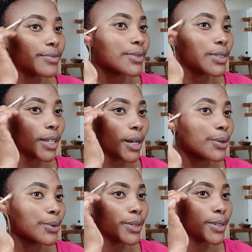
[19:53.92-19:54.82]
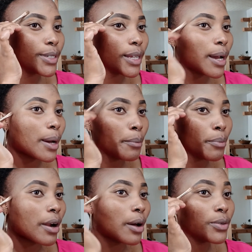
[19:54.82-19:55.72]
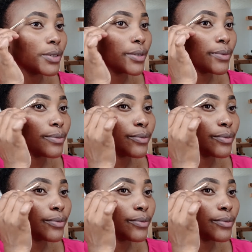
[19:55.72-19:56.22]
those are good brows.